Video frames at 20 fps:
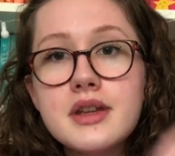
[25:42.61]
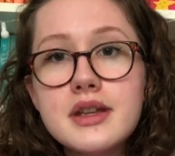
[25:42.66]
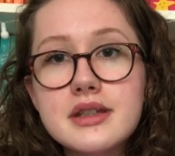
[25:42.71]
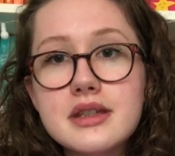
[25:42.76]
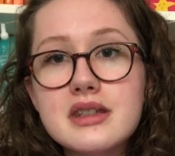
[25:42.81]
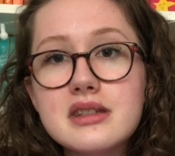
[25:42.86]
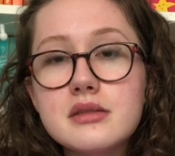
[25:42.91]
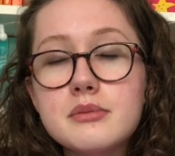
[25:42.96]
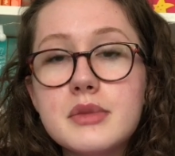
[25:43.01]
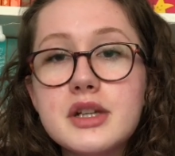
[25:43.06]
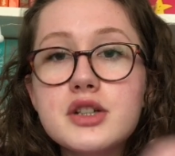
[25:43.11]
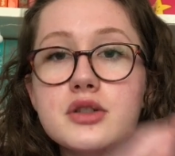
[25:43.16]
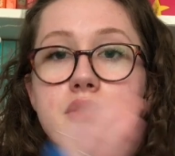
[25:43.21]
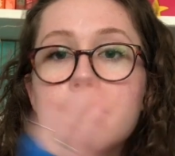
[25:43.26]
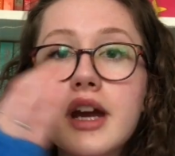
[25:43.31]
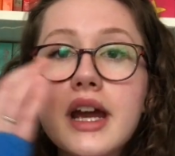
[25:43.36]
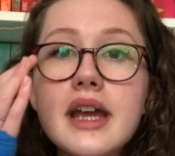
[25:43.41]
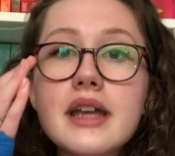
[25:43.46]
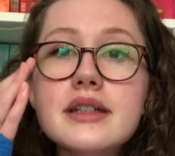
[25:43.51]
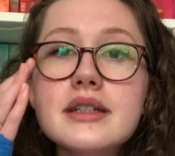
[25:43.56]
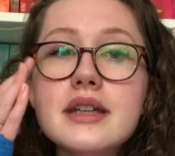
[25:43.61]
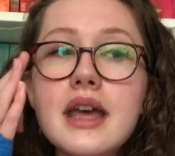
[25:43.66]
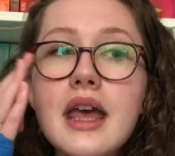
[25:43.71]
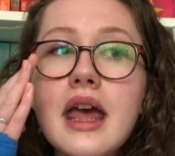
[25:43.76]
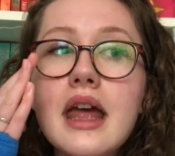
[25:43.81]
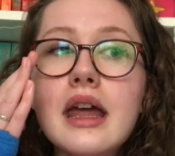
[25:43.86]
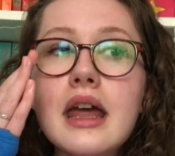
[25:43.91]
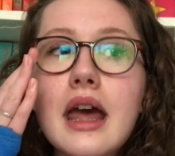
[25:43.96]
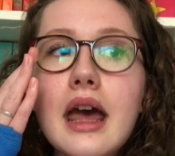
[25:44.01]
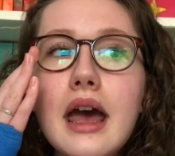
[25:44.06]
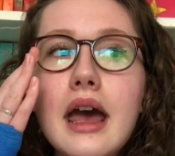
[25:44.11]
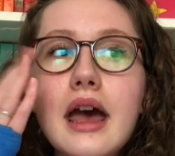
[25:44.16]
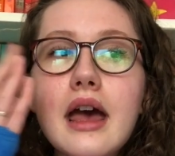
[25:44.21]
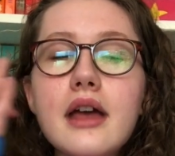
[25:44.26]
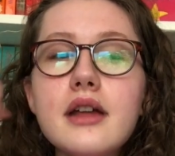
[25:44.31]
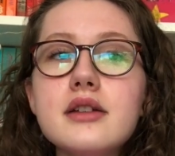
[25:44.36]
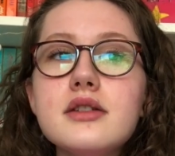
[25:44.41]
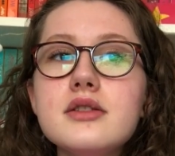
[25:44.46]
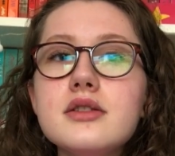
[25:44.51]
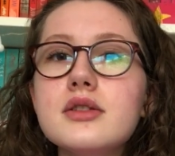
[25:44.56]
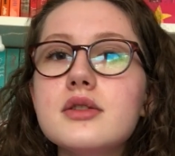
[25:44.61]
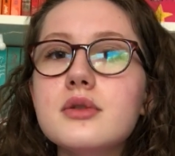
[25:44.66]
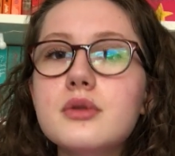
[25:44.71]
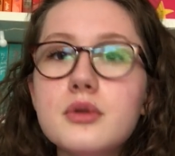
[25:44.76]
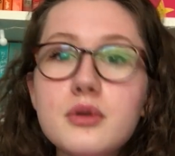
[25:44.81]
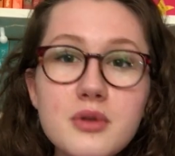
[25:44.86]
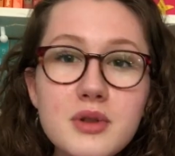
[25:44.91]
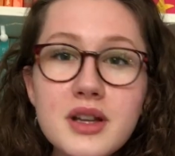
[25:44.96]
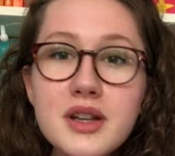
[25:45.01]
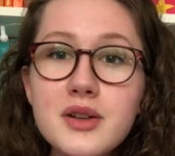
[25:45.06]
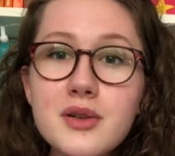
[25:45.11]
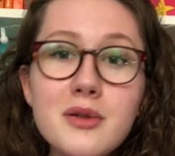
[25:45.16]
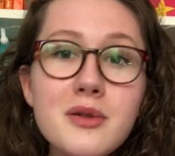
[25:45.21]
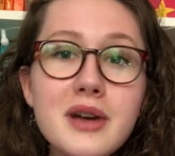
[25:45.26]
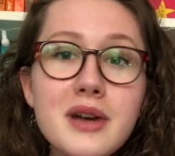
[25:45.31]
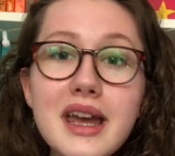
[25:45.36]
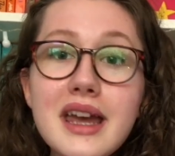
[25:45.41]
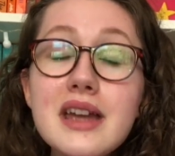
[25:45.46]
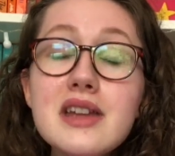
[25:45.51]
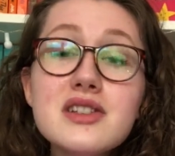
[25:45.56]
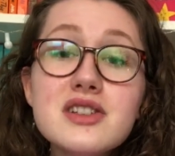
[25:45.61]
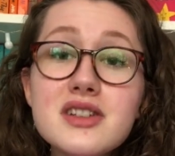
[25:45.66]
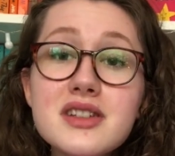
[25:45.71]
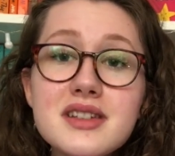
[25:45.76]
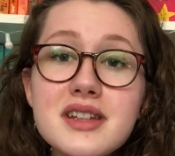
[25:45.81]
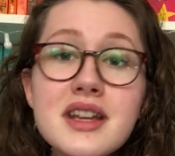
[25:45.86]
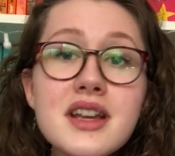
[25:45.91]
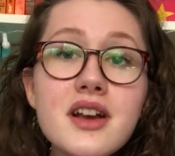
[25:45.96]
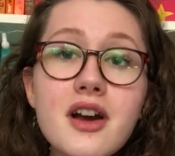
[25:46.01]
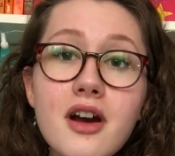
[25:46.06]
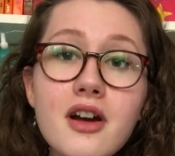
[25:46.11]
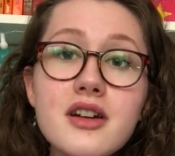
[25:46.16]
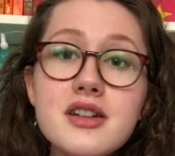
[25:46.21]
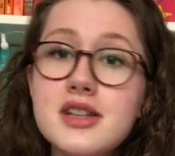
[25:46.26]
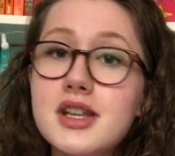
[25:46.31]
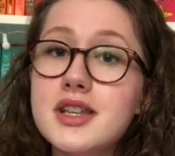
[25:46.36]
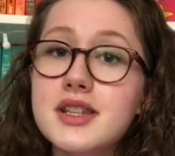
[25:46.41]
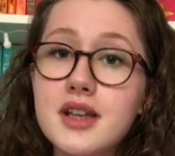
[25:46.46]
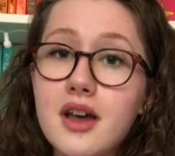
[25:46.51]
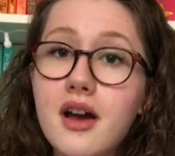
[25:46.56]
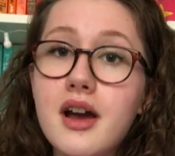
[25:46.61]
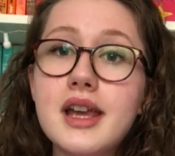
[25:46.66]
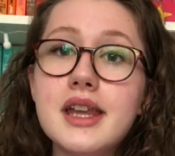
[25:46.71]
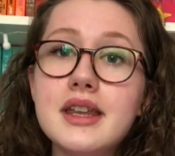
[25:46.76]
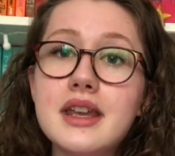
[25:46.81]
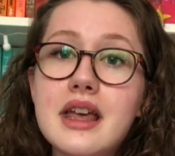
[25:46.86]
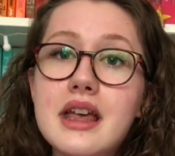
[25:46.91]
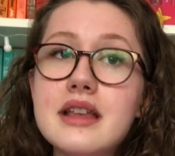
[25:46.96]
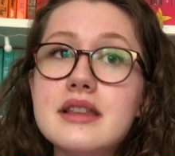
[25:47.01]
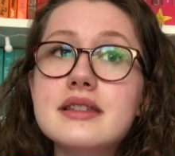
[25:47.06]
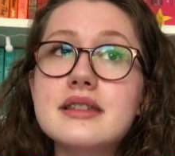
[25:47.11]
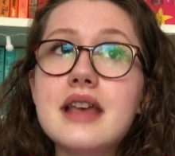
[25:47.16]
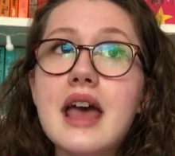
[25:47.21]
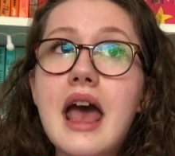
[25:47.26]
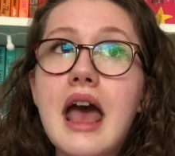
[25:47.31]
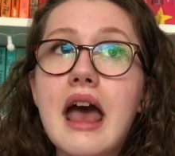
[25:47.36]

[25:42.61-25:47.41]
This is a middle grade, and all in all it just encourages kindness,